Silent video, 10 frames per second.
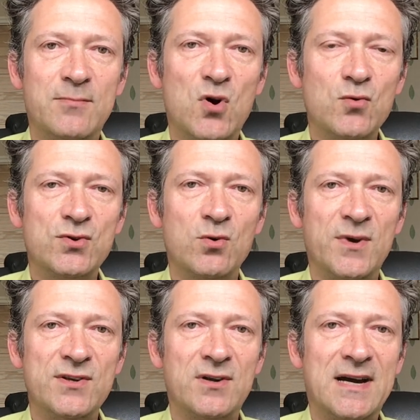Also,
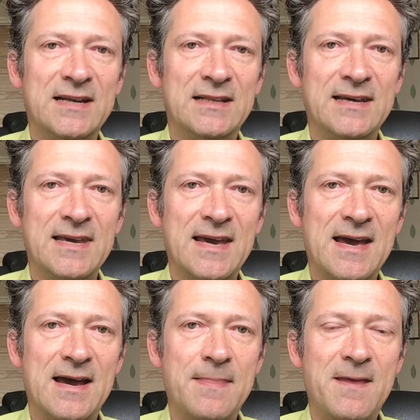when you're handling,
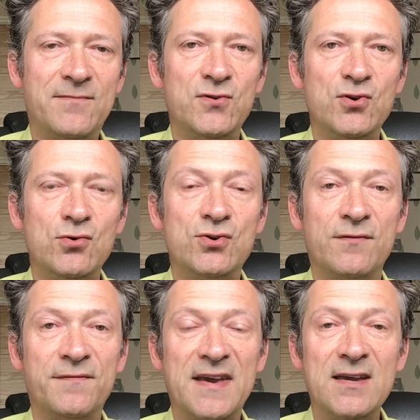never use your
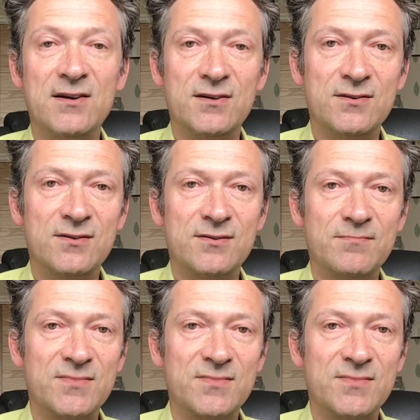fingers.